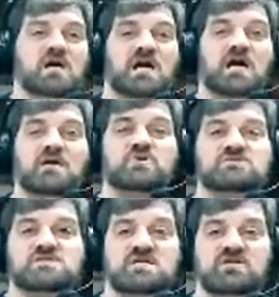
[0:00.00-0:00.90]
I'm
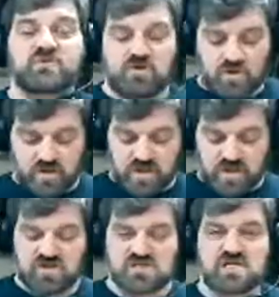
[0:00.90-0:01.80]
using 3/4 inch,
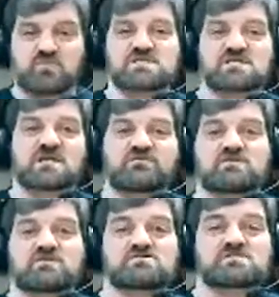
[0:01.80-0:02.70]
the same reason I've
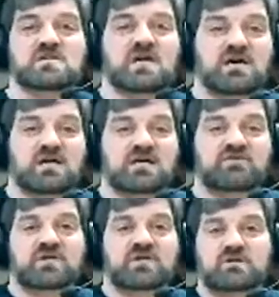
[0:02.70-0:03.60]
used
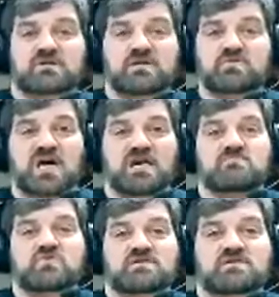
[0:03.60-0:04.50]
3/4 inch pine
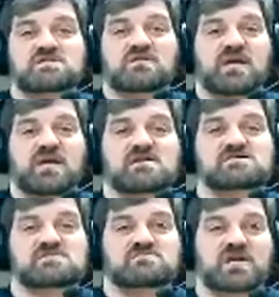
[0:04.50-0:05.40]
boards in the past.
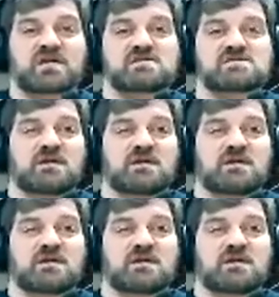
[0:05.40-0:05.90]
It's because